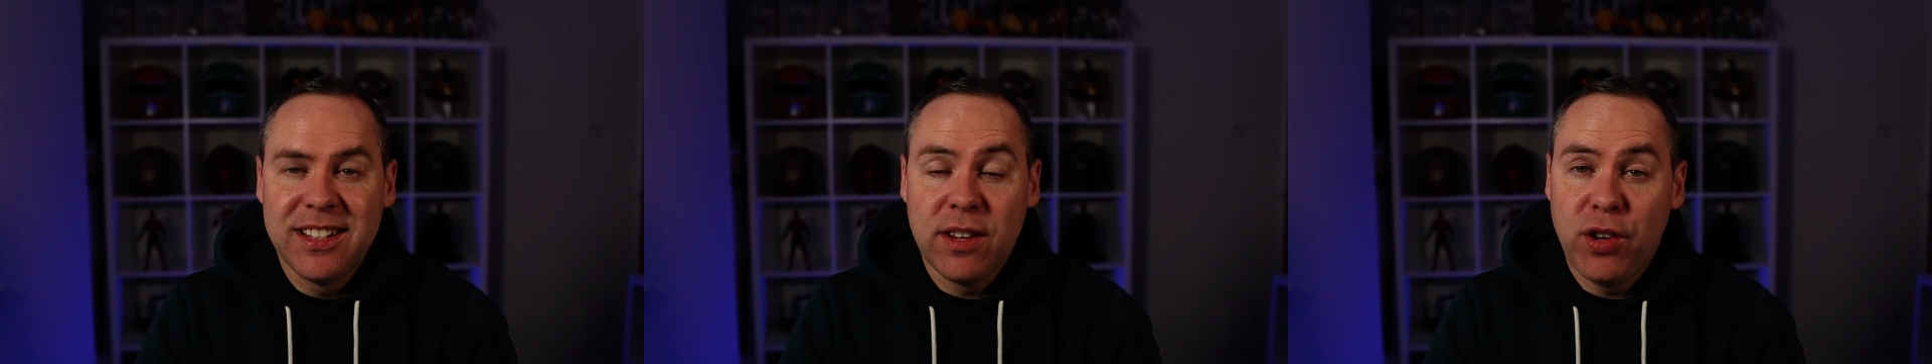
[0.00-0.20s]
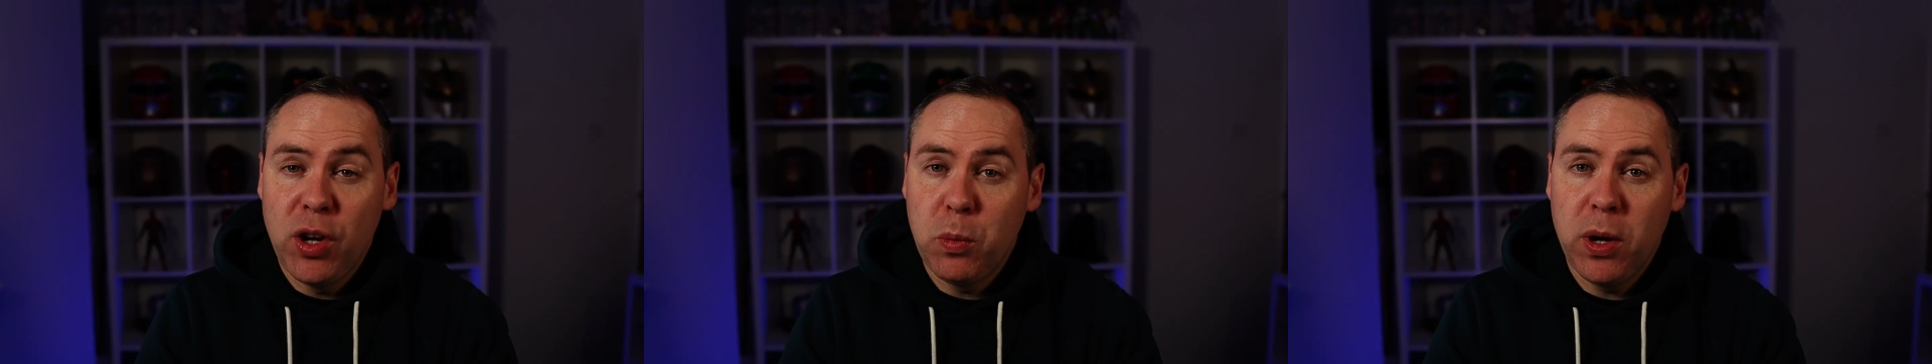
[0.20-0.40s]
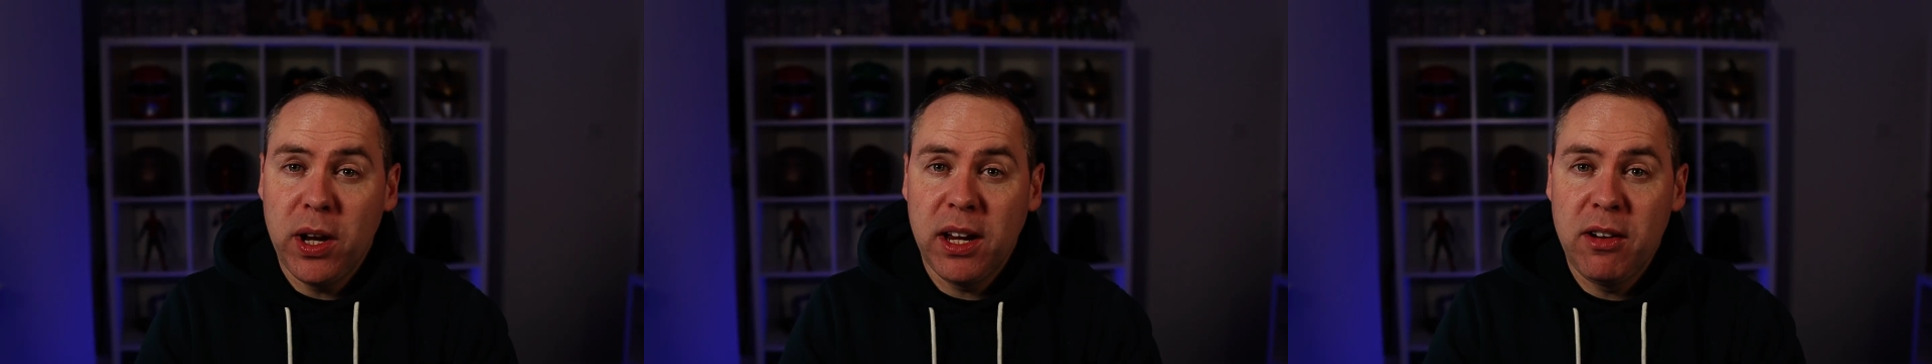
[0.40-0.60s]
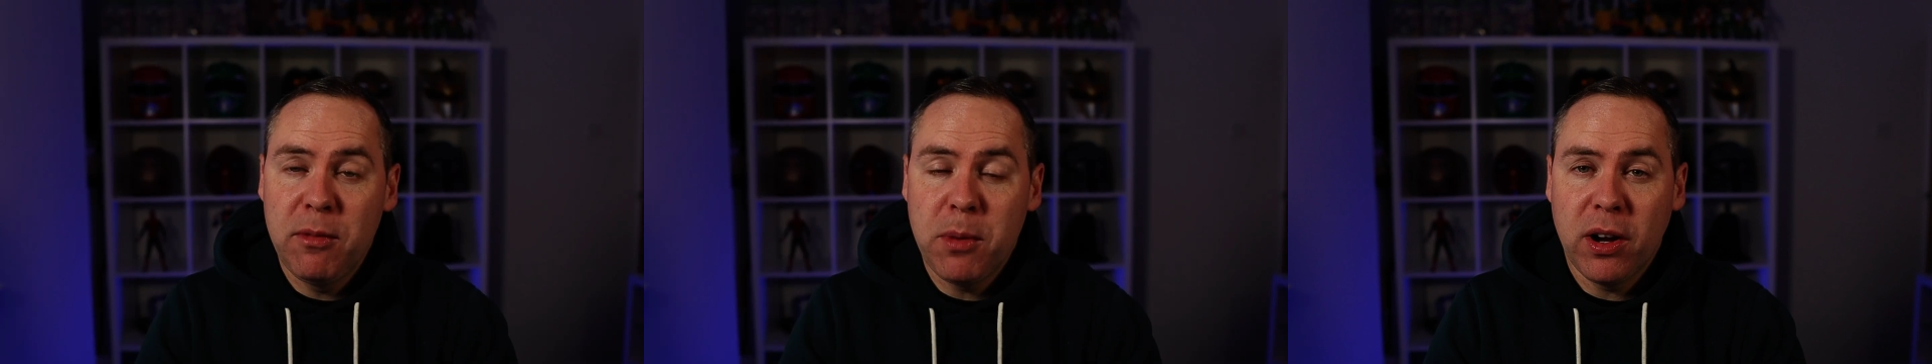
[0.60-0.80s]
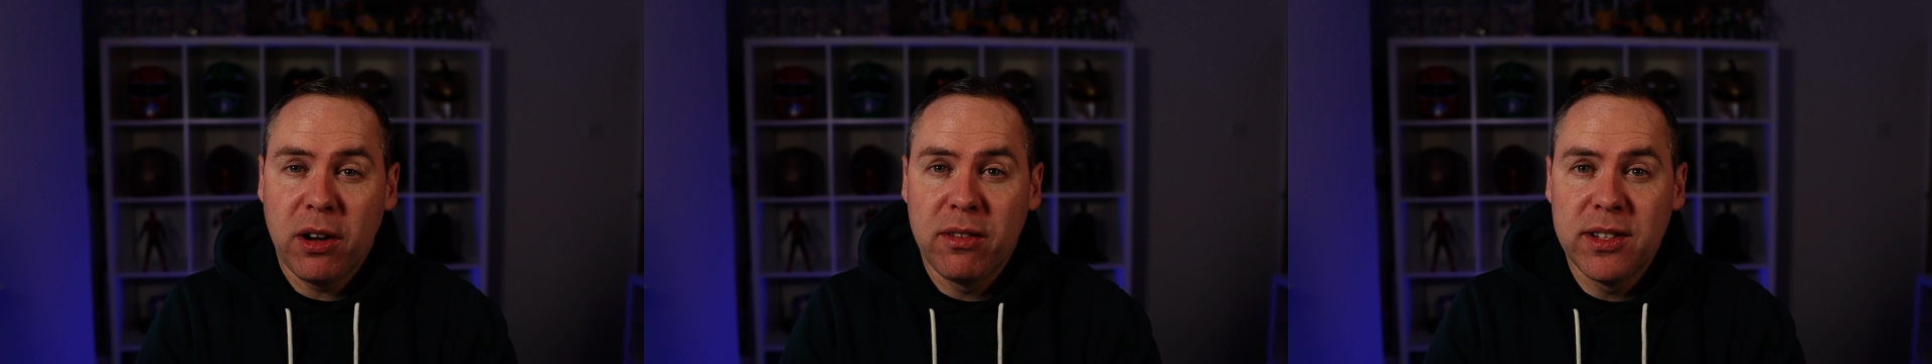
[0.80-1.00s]
if you're working in
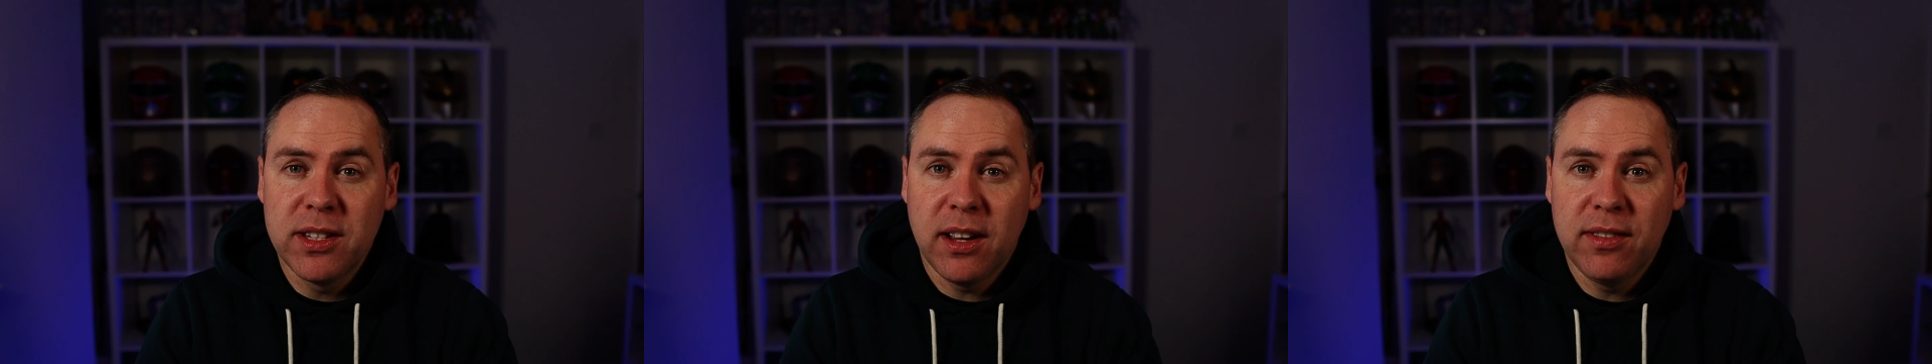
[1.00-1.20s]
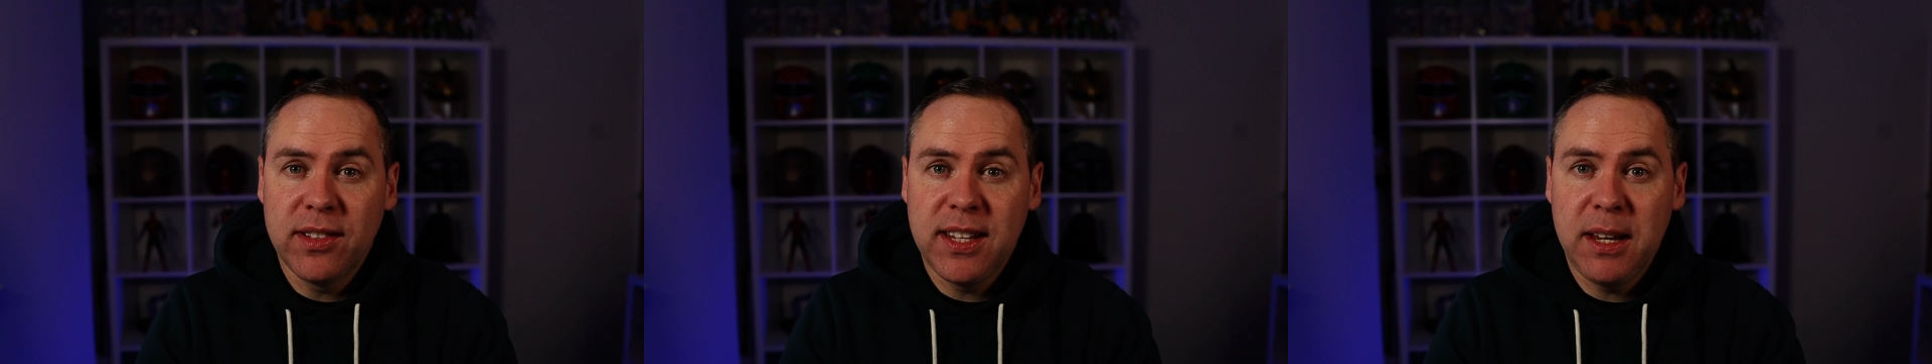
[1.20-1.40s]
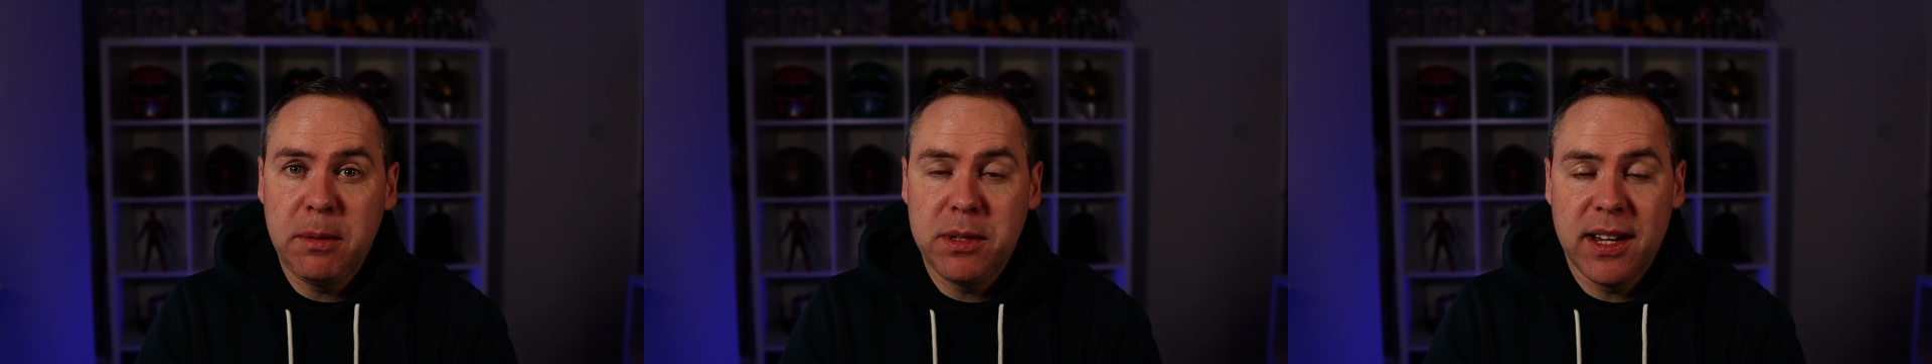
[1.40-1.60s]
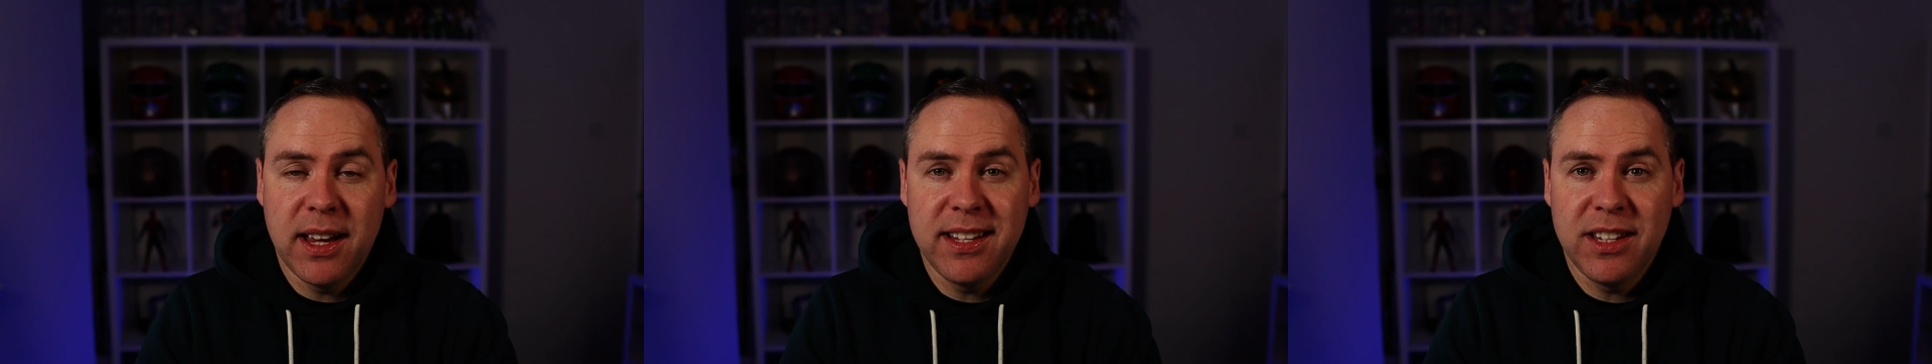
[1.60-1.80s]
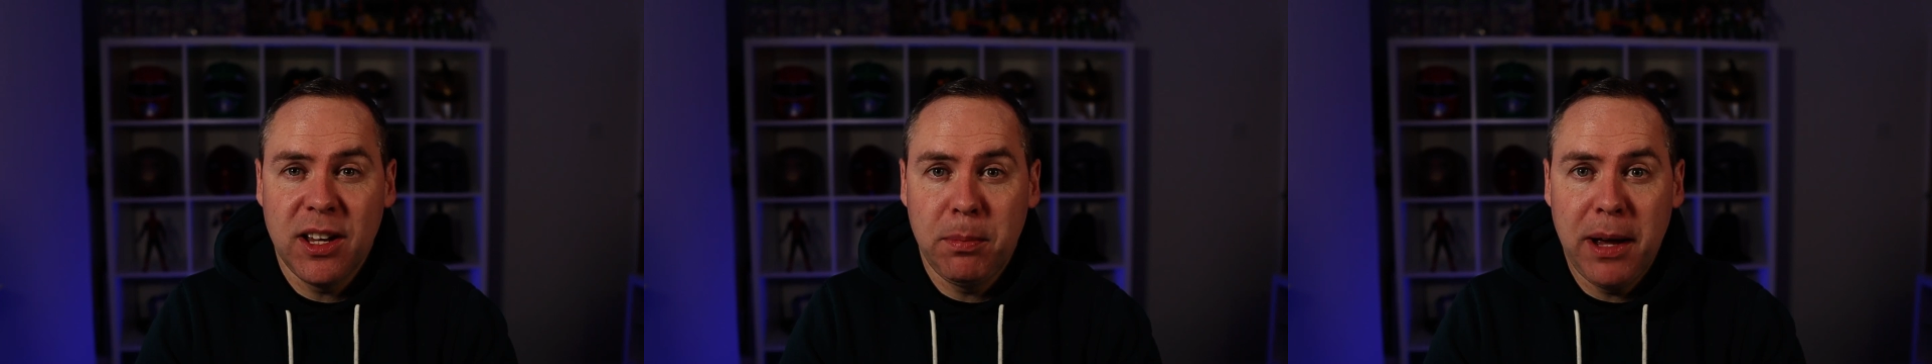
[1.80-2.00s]
Microsoft Teams
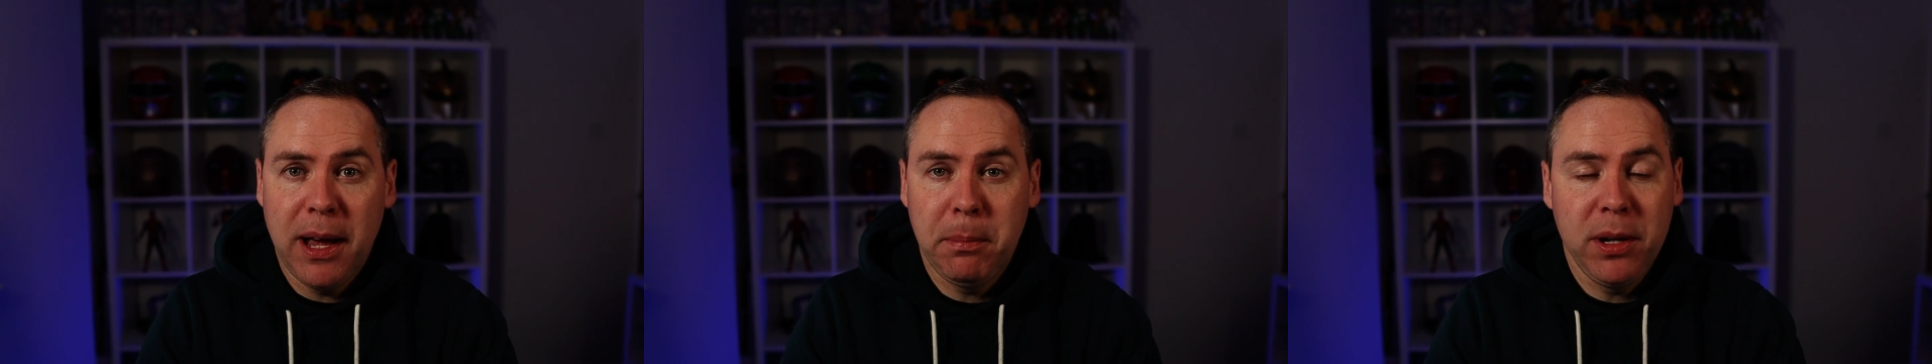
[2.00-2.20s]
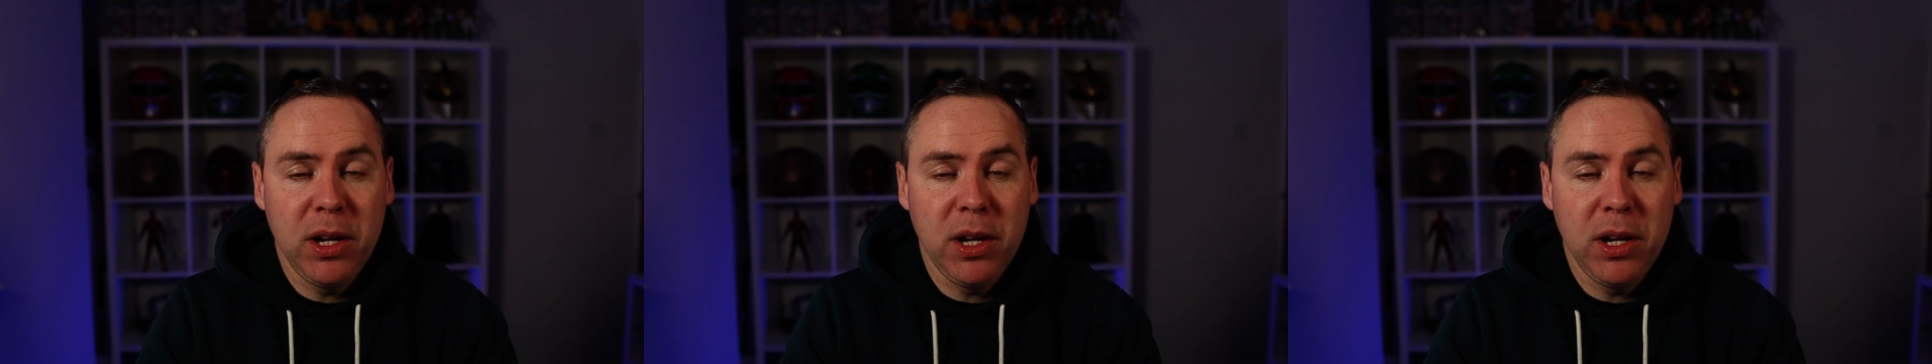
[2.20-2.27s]
desktop app